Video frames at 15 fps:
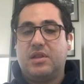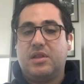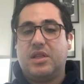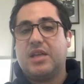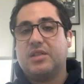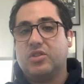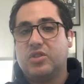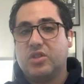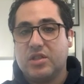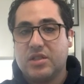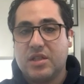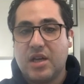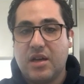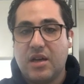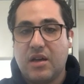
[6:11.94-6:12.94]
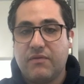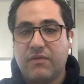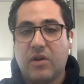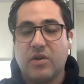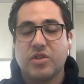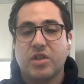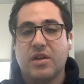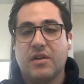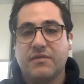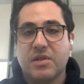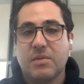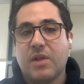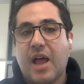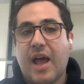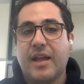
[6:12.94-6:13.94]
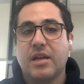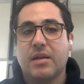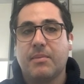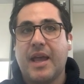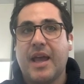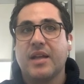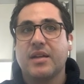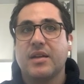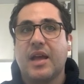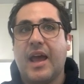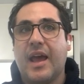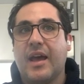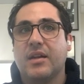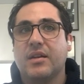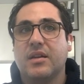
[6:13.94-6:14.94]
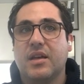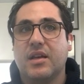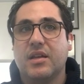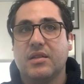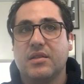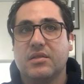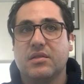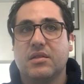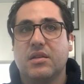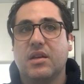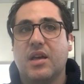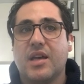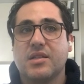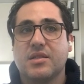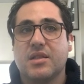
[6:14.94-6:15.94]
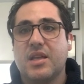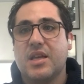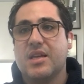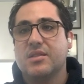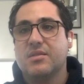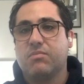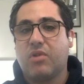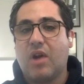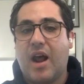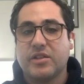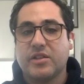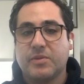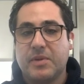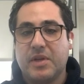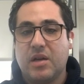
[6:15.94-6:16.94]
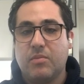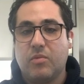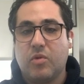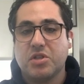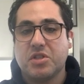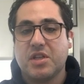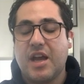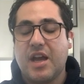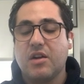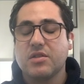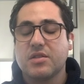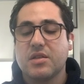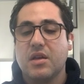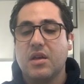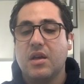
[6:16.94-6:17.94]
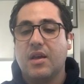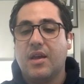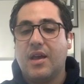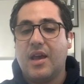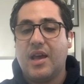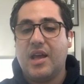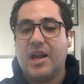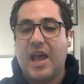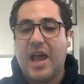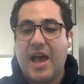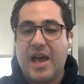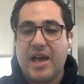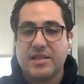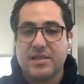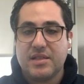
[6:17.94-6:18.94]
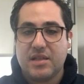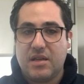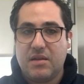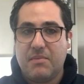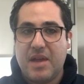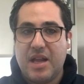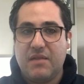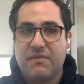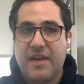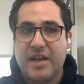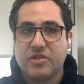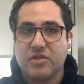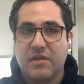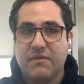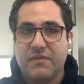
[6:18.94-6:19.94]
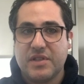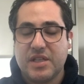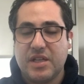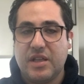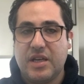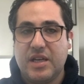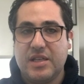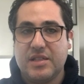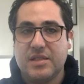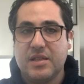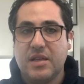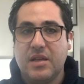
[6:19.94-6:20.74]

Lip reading: That's just a function of supply and demand. And as these products become more scarce, and as manufacturing facilities